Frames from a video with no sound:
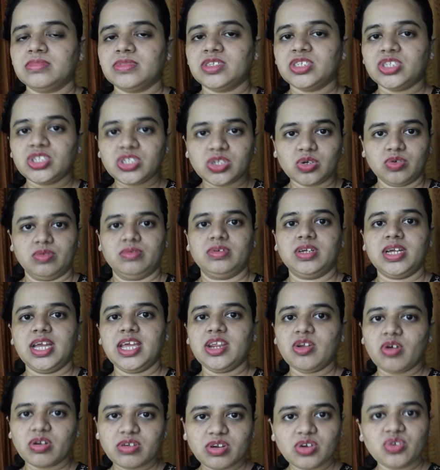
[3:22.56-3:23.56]
So, in
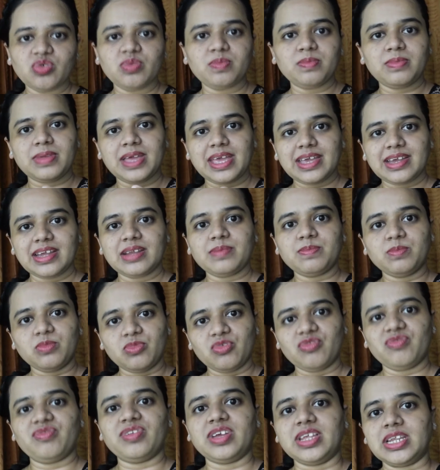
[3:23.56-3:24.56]
order to make it
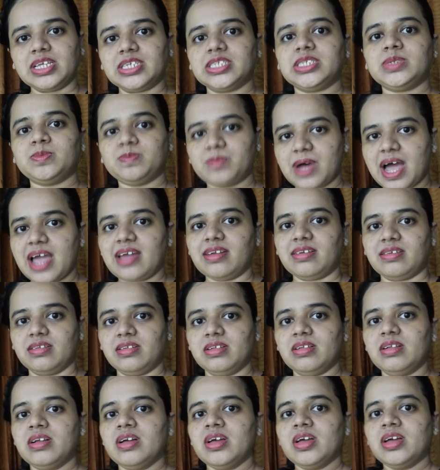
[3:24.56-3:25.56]
move in a spiral,
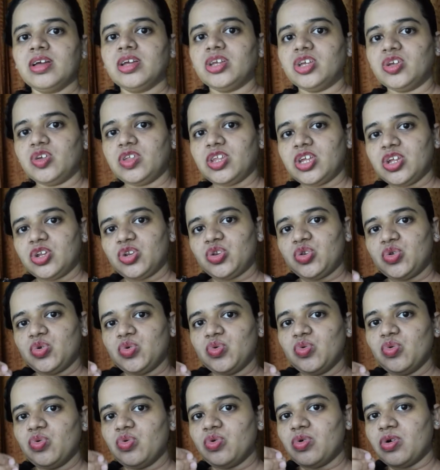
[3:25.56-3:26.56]
you need
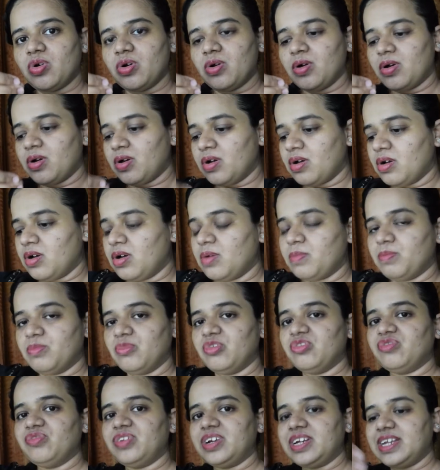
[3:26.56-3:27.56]
to
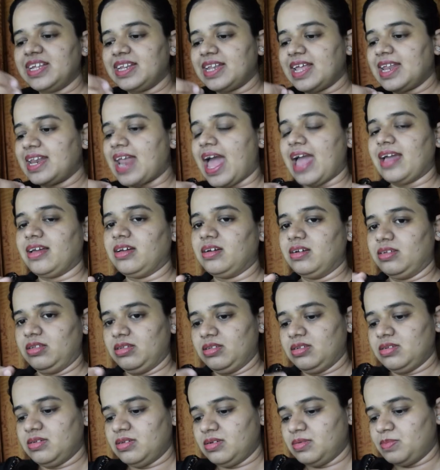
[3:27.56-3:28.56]
move it in an angle.
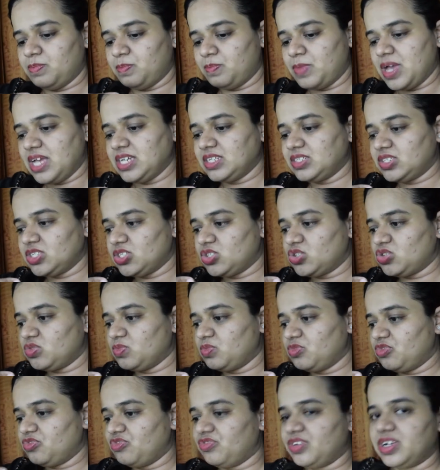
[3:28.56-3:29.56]
Best is to
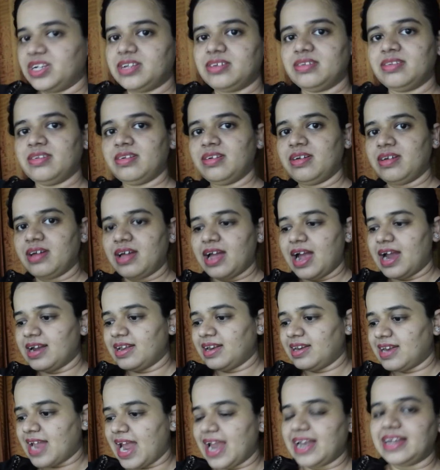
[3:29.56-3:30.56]
move it at a
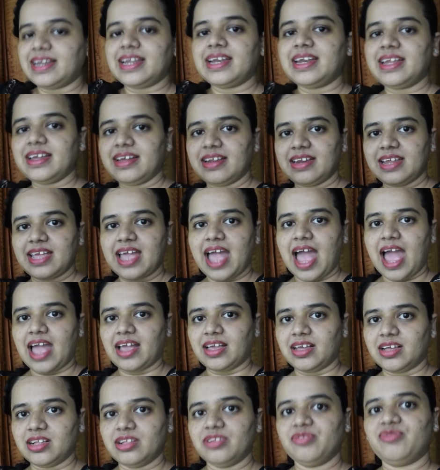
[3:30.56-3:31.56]
90 degree
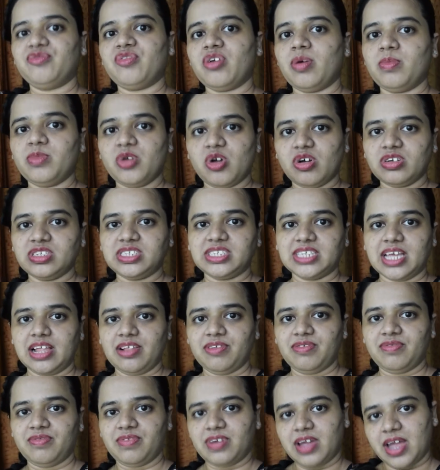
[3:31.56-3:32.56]
angle from
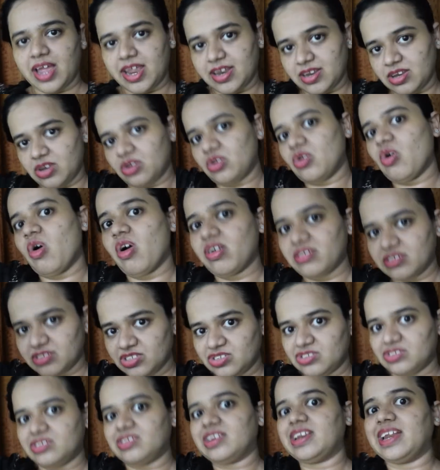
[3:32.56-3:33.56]
yourself and not
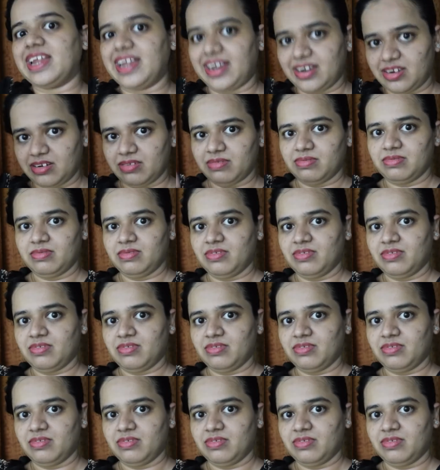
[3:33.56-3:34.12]
straight.